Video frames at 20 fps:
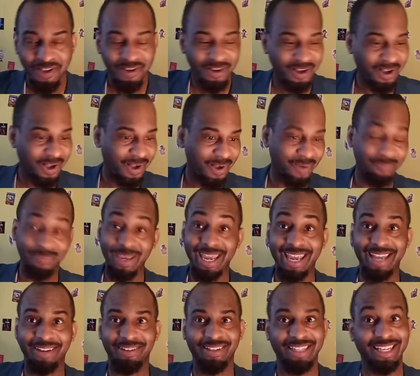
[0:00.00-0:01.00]
Oh
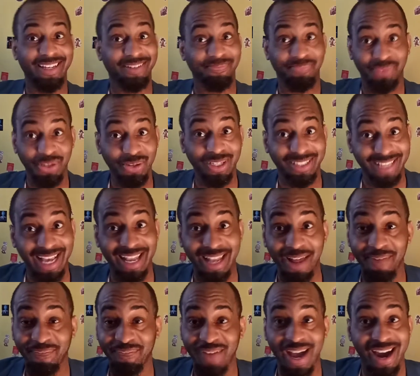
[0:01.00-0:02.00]
man, look, you can tell
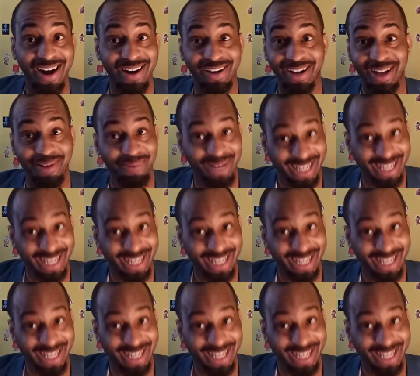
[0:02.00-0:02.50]
I'm fired up.